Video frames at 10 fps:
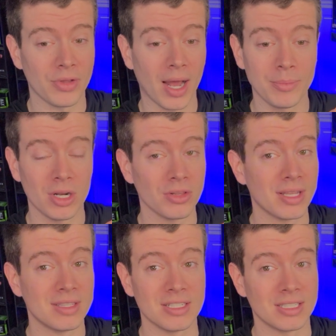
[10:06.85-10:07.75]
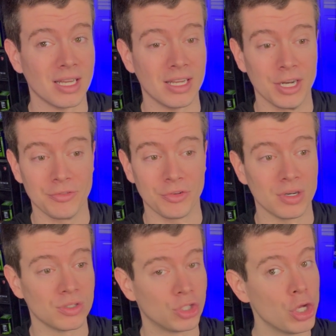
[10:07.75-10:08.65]
then I'm going to let these sit in here
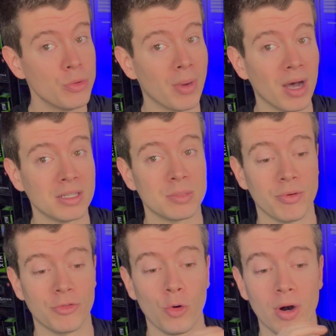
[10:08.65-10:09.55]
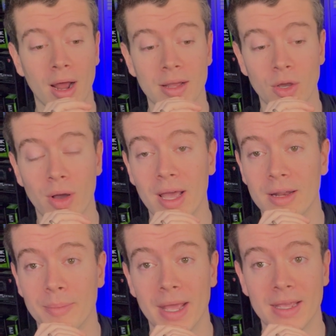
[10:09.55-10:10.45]
for two months before I go ahead
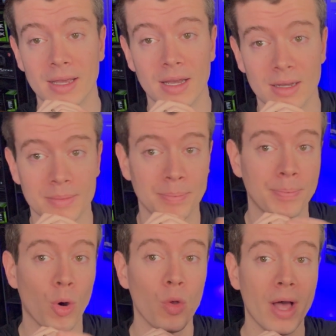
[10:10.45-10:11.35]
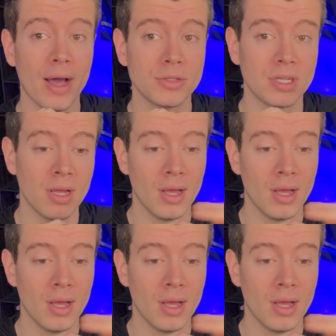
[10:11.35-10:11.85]
and make a pullout,